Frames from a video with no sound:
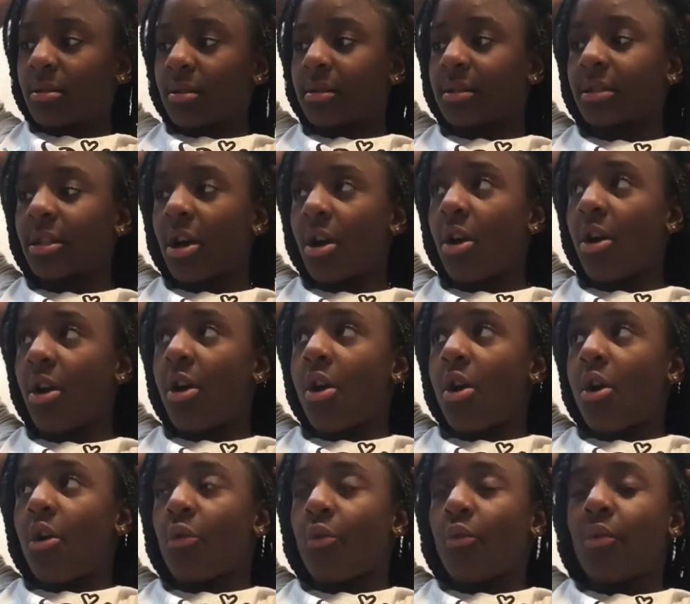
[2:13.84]
So
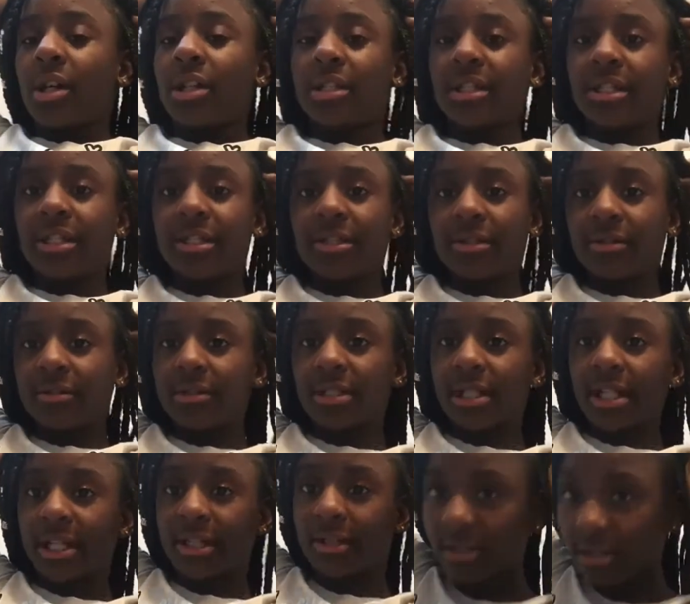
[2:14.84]
once you
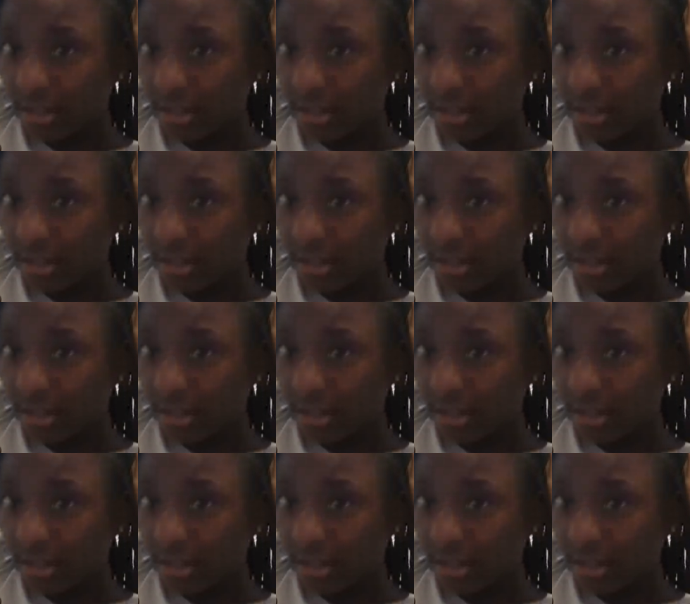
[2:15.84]
like